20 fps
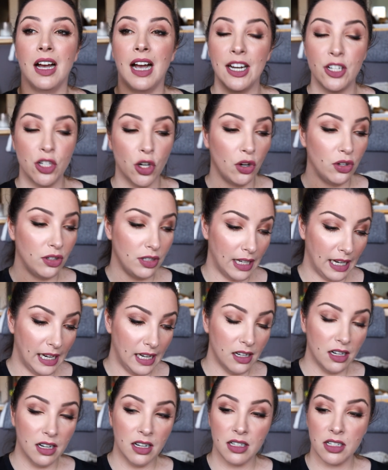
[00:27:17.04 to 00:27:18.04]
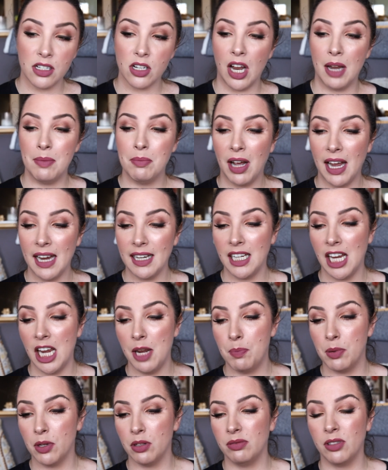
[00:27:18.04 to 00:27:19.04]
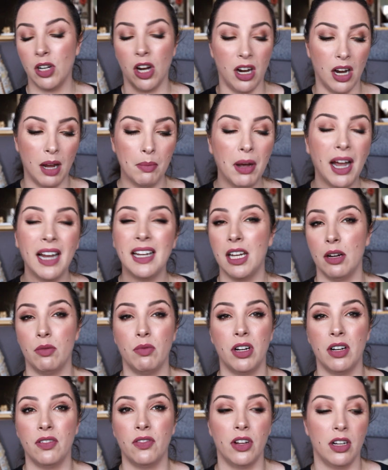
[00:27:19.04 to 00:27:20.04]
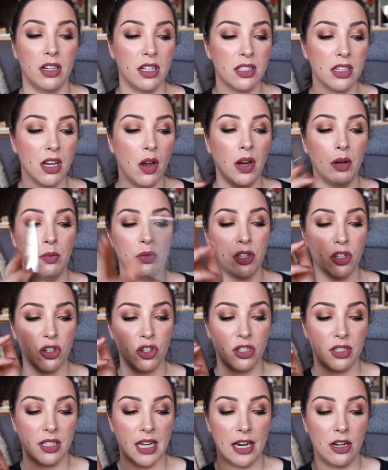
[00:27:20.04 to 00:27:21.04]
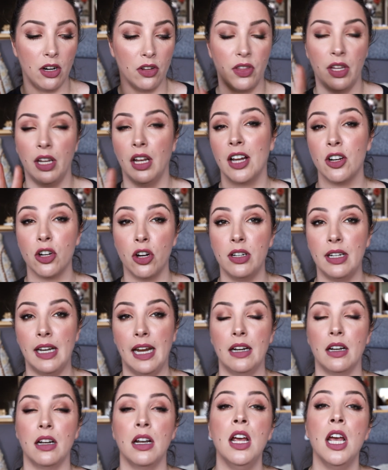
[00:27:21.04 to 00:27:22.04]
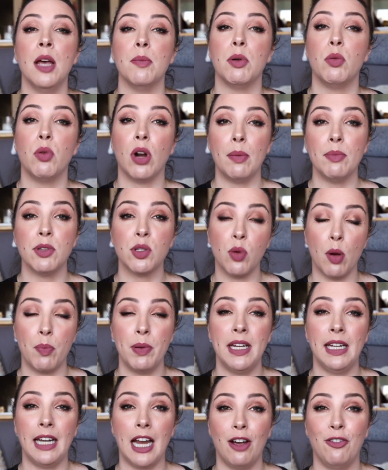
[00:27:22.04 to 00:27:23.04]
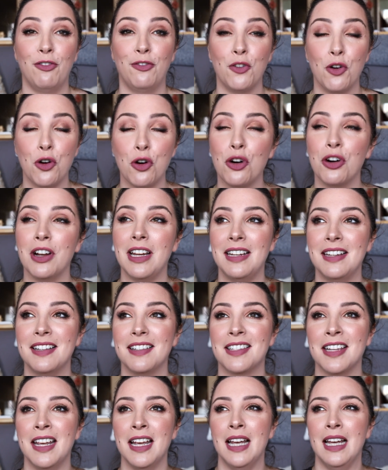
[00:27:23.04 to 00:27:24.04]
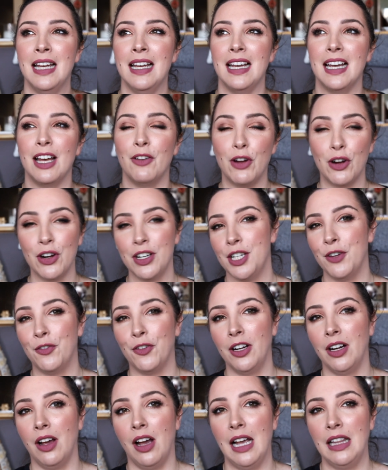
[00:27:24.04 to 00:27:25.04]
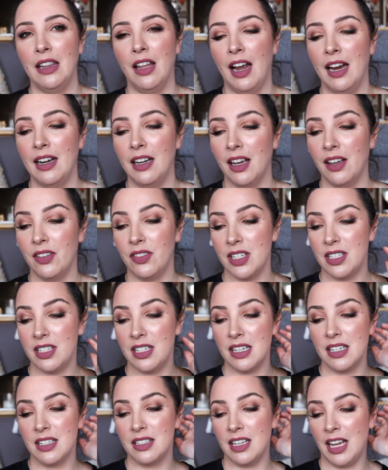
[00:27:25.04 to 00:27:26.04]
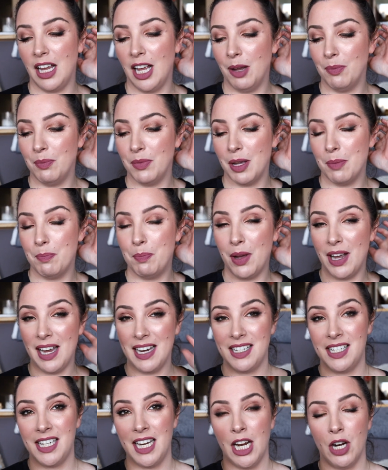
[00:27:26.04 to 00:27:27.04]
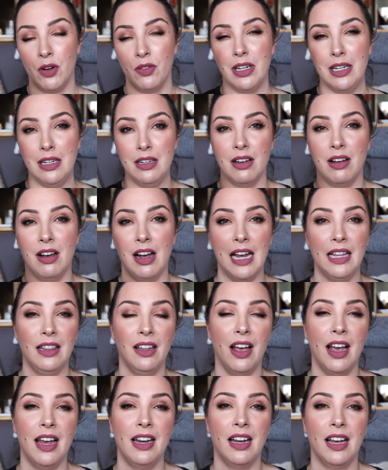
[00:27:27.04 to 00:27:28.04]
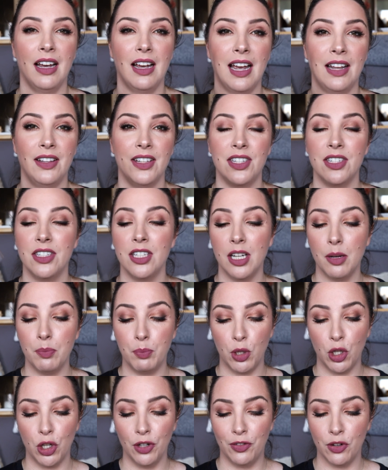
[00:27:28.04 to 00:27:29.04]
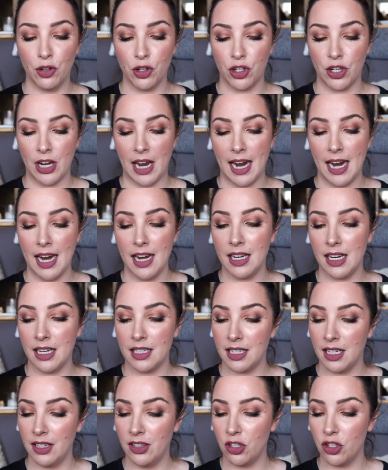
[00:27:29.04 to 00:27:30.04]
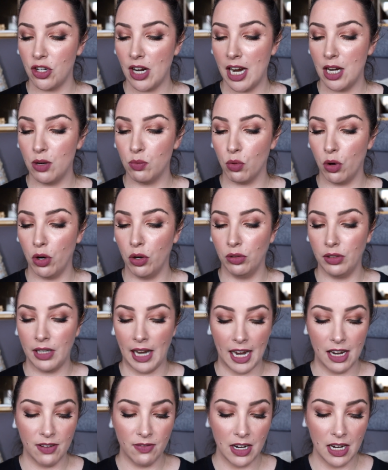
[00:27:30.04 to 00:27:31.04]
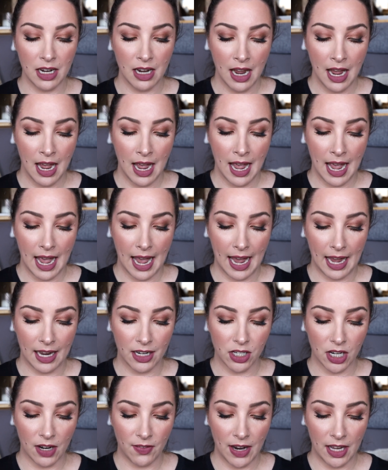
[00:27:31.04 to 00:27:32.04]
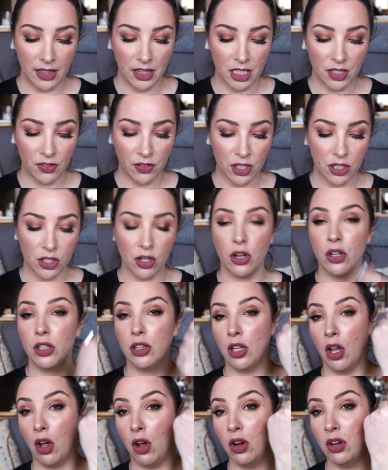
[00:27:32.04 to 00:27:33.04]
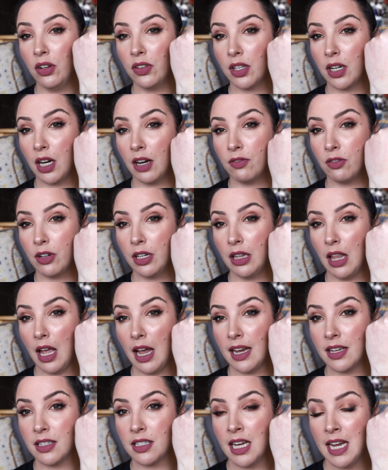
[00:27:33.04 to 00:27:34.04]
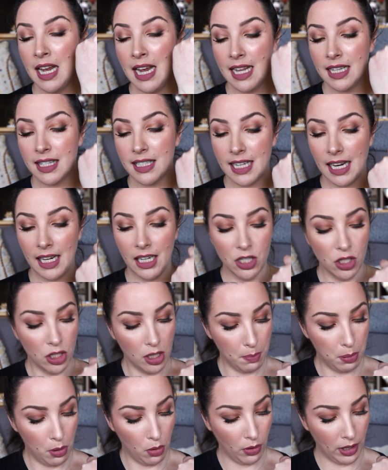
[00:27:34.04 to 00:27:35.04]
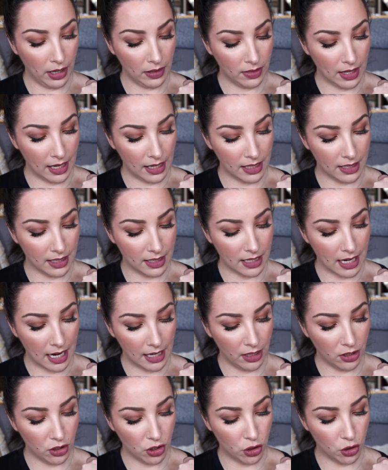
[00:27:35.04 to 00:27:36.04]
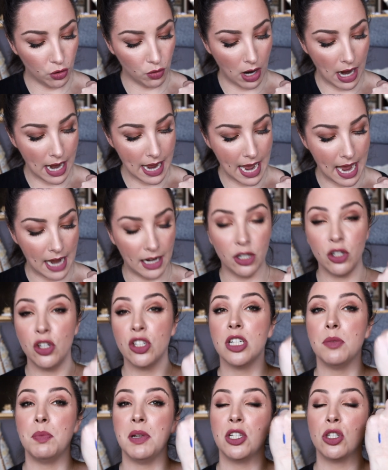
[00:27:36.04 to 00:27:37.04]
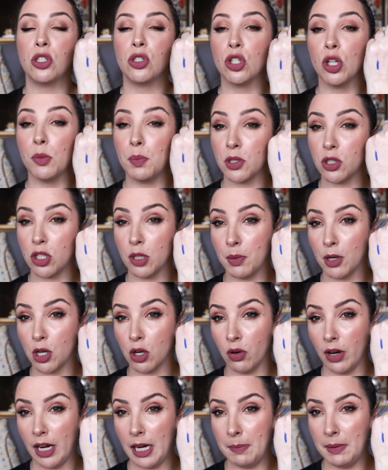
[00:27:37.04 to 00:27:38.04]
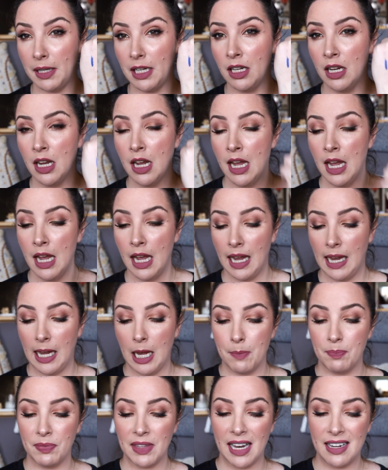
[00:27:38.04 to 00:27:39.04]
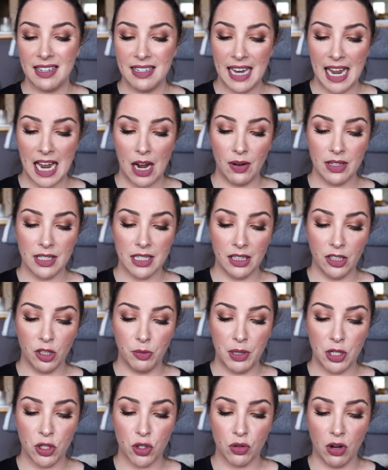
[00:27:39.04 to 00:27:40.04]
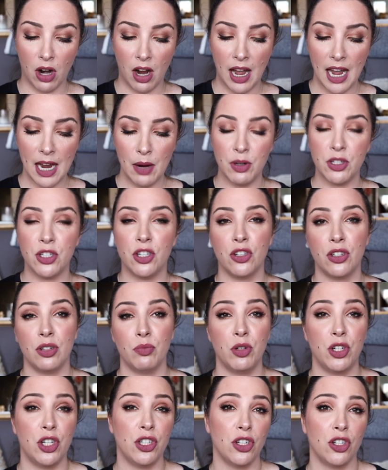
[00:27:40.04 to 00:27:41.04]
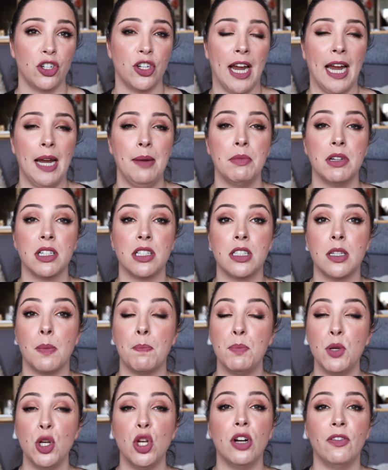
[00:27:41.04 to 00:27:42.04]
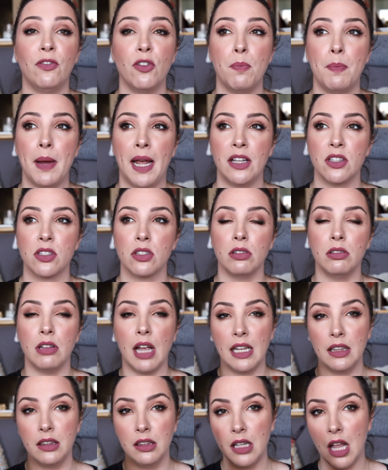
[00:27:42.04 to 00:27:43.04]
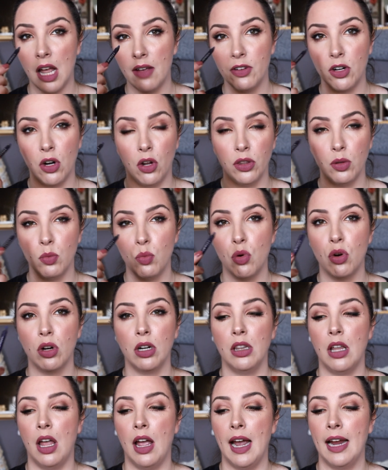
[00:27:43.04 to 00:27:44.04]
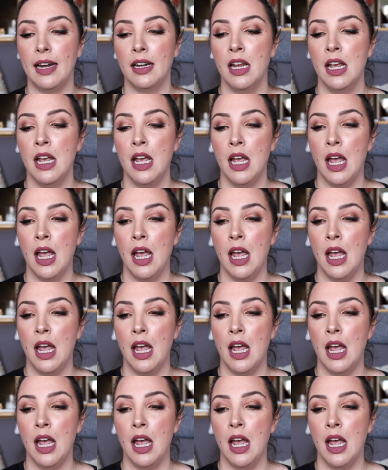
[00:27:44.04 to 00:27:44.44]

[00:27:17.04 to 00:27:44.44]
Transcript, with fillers: I don't need it. I might keep it, no, I might get rid of it. It's going with the Shiseido thing. I don't need it. But what I'm swapping it out for is a very different eyeliner. This is um, a By Terry eyeliner, and this is in a beautiful shade. It's in the shade Royal Navy, and I've had this for so long that I've realized it's getting to the point that it's starting to dry out. It used to be super, super creamy, um, and now it's a little bit dry, which is, which is a shame because it's a beautiful pencil. I love it on the waterline,